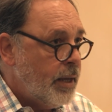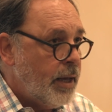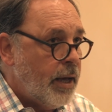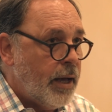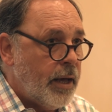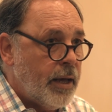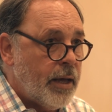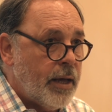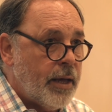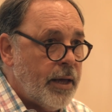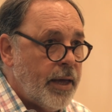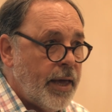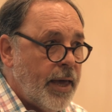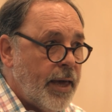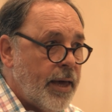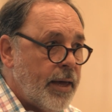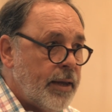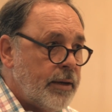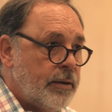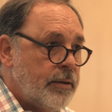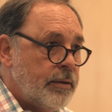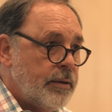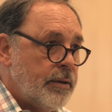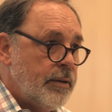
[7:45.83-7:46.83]

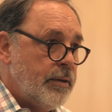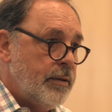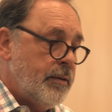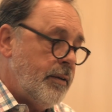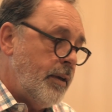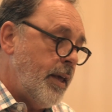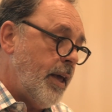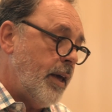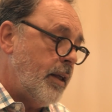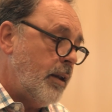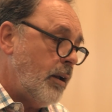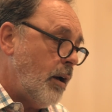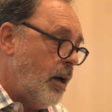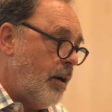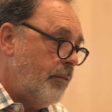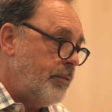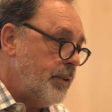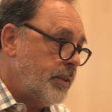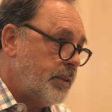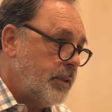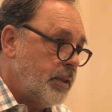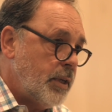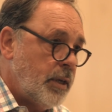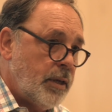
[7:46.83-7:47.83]
And
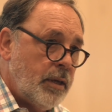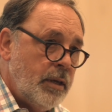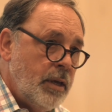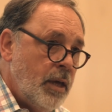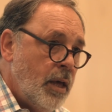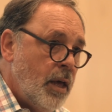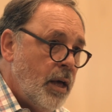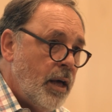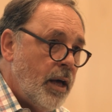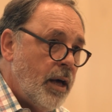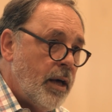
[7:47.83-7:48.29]
obviously,